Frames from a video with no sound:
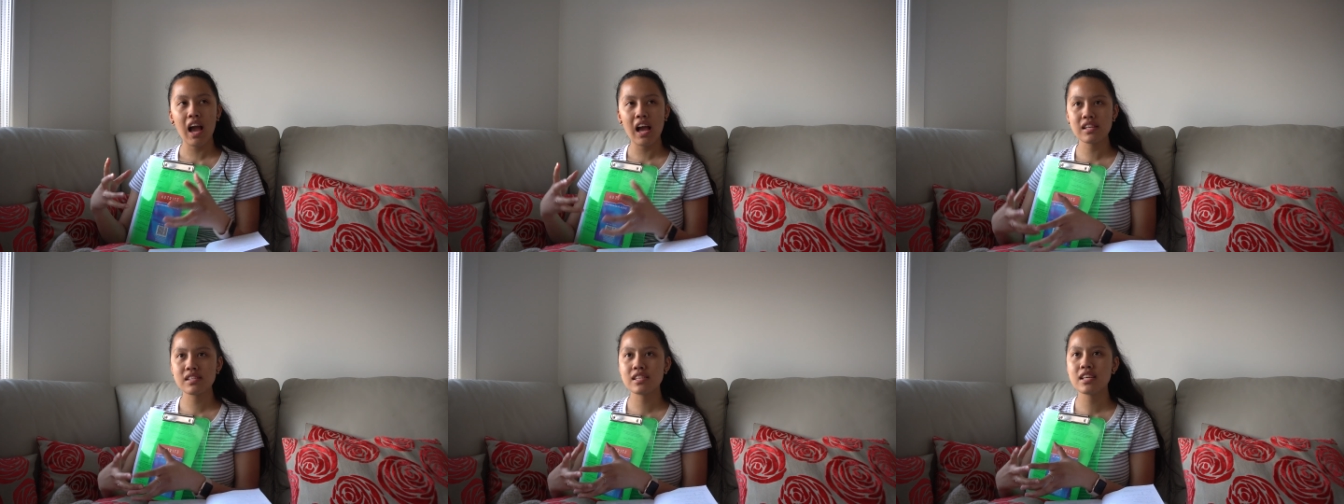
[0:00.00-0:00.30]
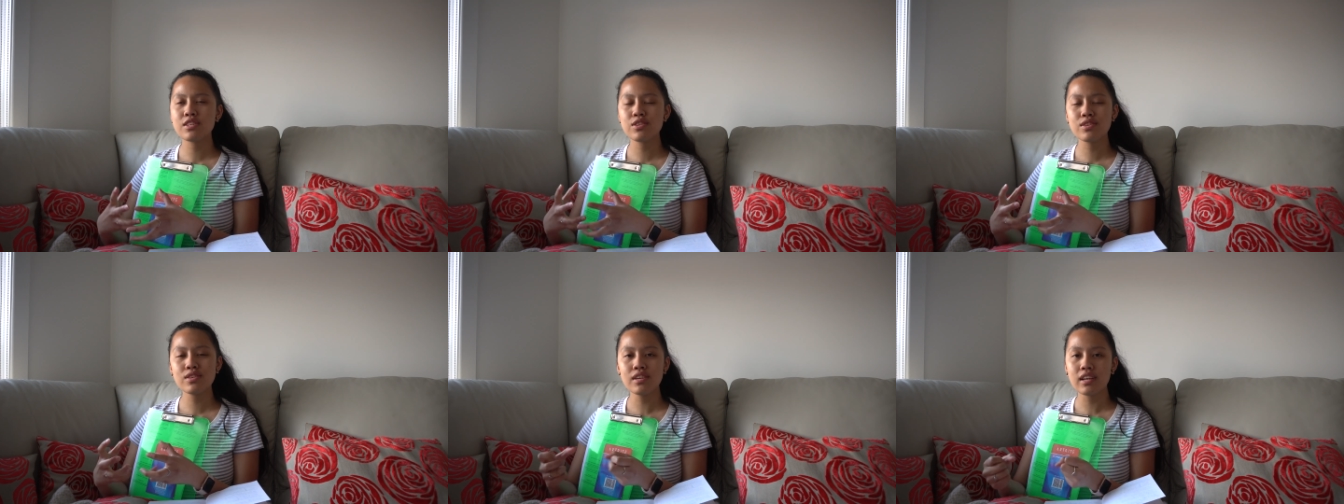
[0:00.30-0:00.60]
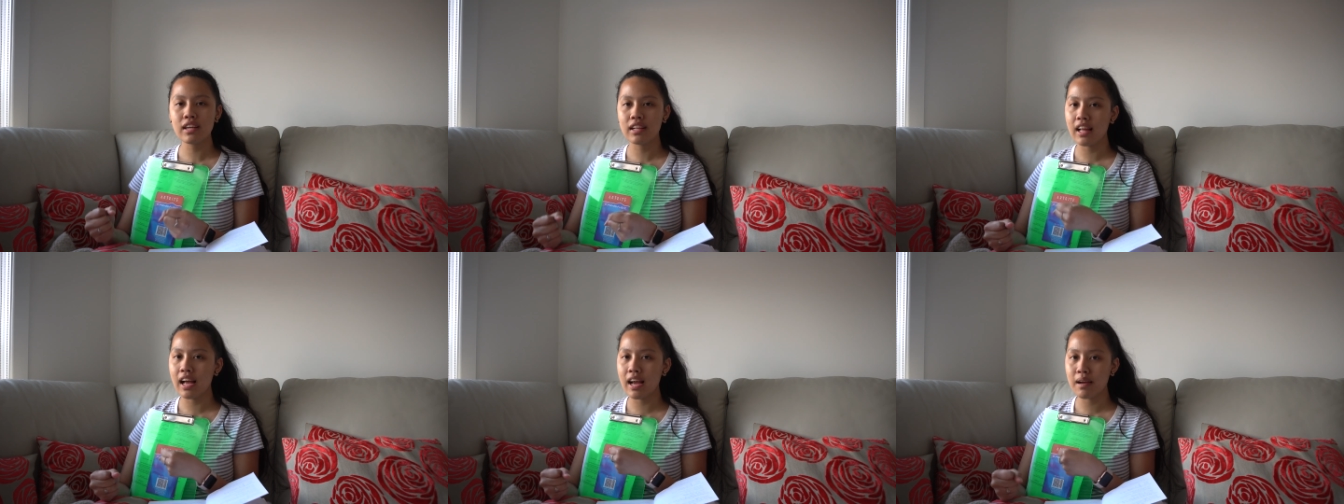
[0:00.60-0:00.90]
I tend to
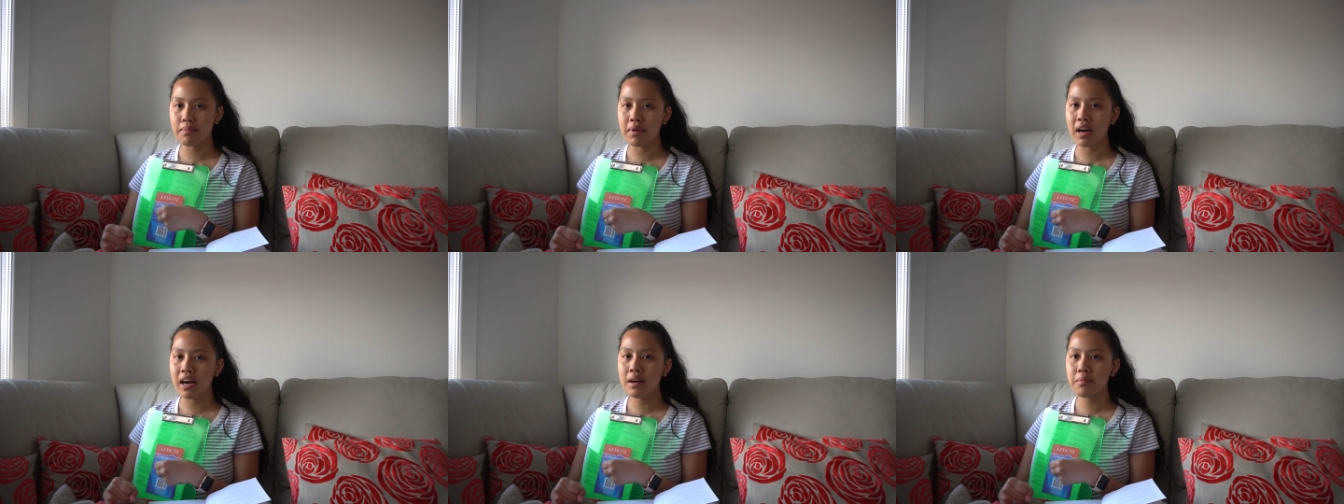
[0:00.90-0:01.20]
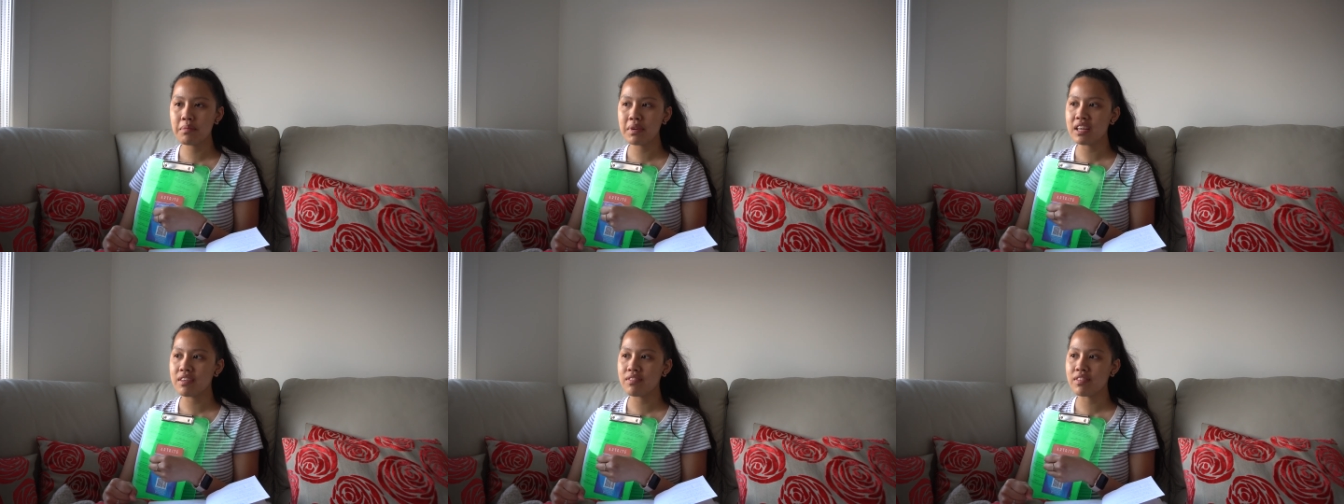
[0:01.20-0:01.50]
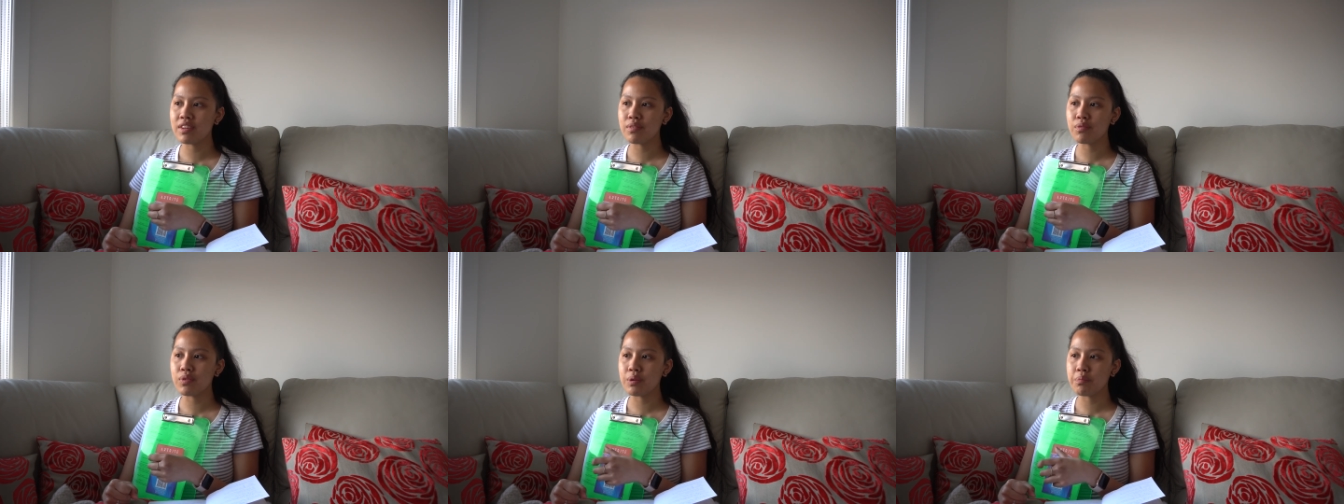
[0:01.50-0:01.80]
clam up
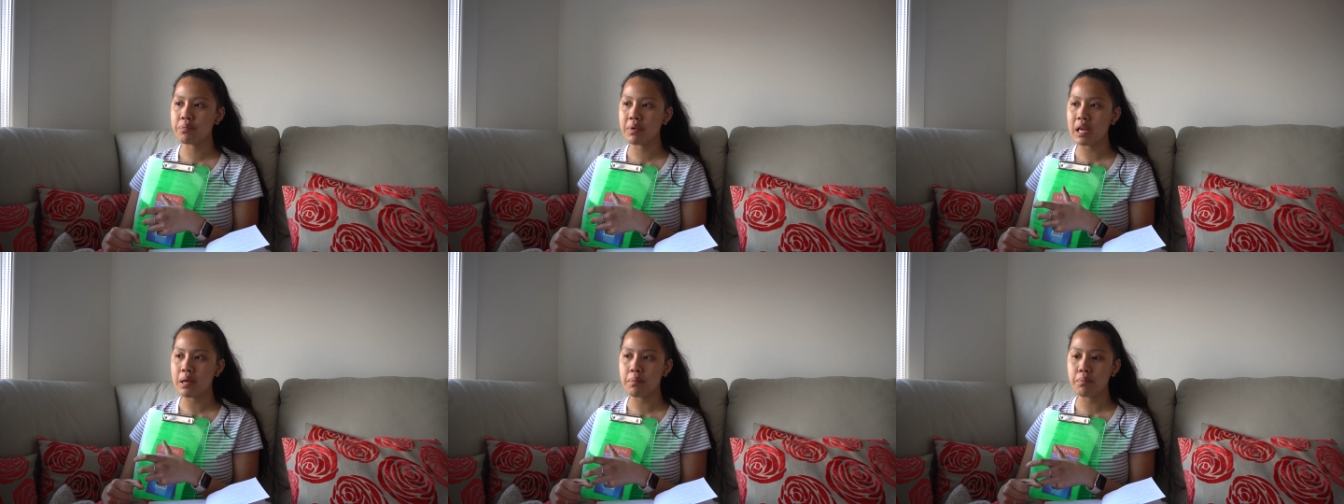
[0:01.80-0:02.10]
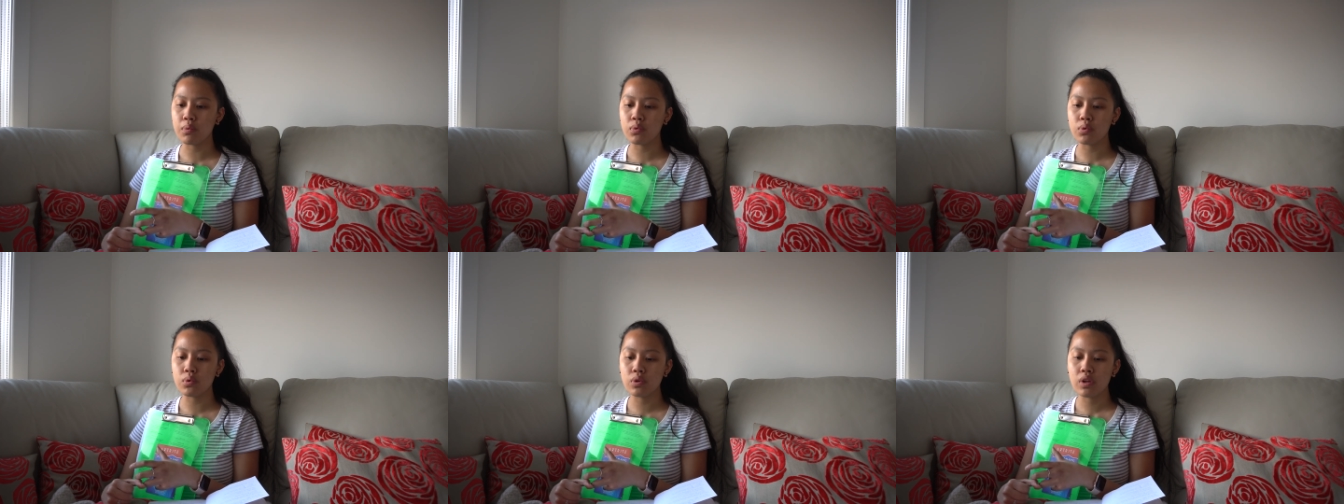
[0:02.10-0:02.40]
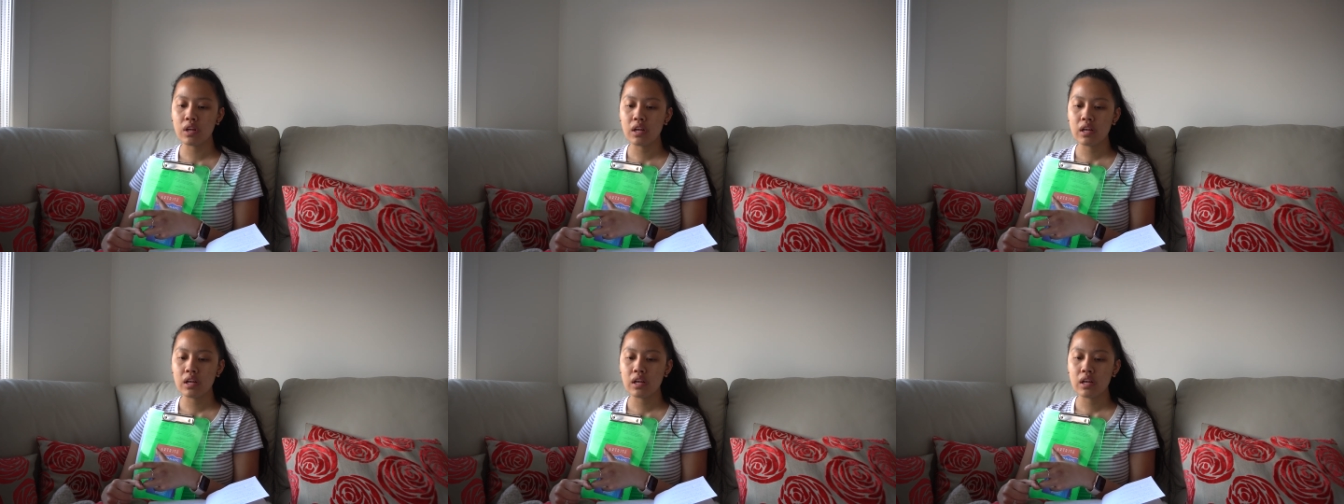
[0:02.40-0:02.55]
even when people,